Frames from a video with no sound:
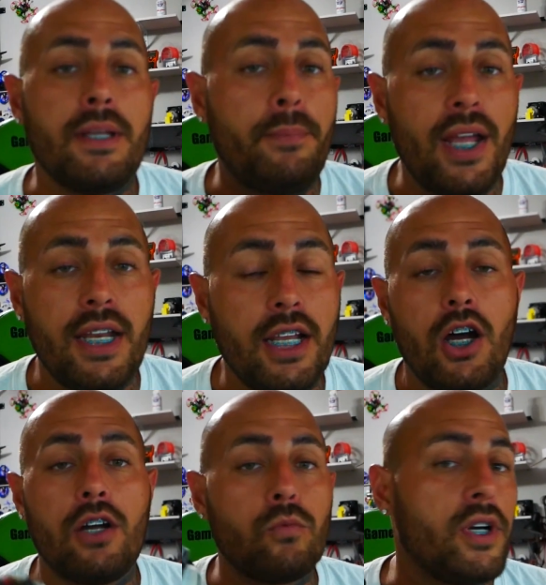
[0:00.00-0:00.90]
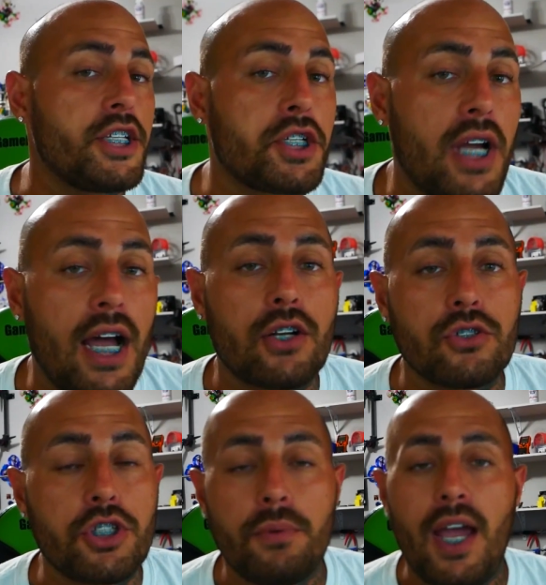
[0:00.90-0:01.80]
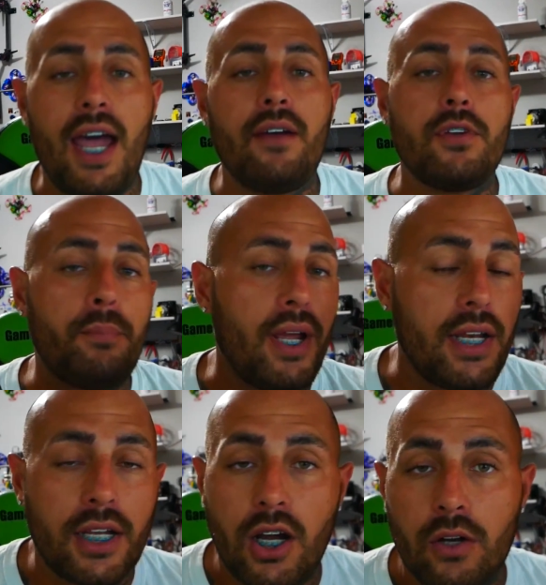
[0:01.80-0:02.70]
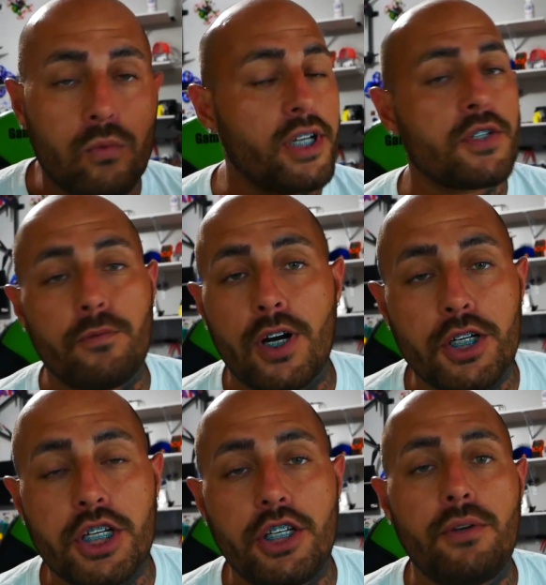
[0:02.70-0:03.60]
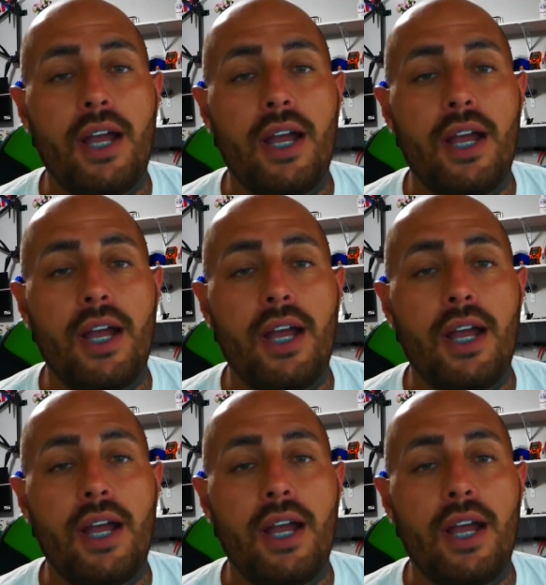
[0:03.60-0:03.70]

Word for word: Depending on which goggles you have, depending on which version you